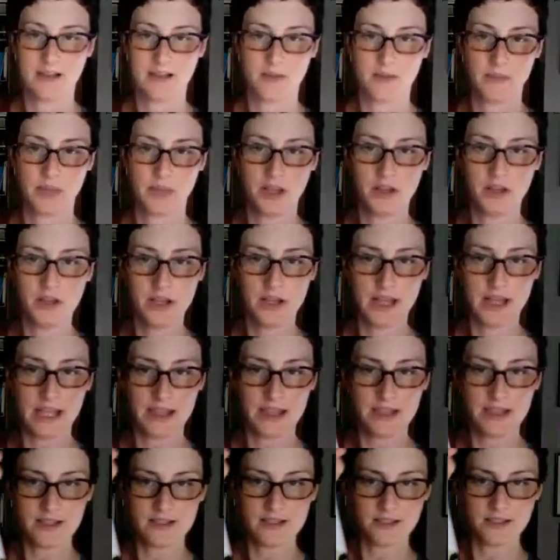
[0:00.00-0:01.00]
But look at
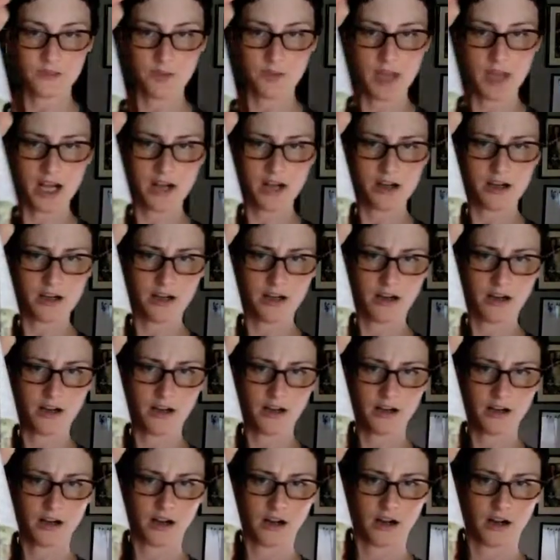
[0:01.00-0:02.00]
this
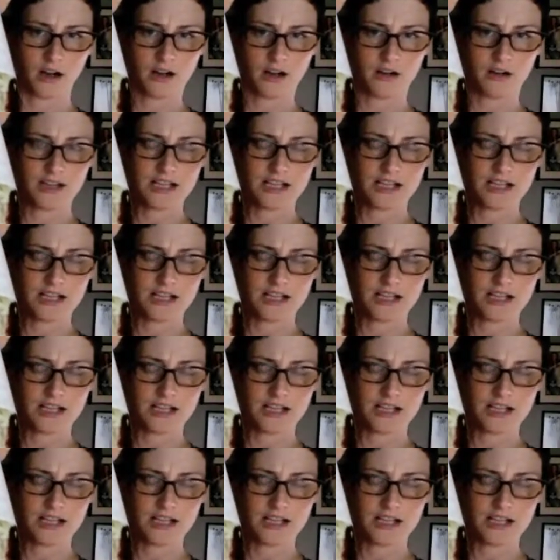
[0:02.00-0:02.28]
sweater.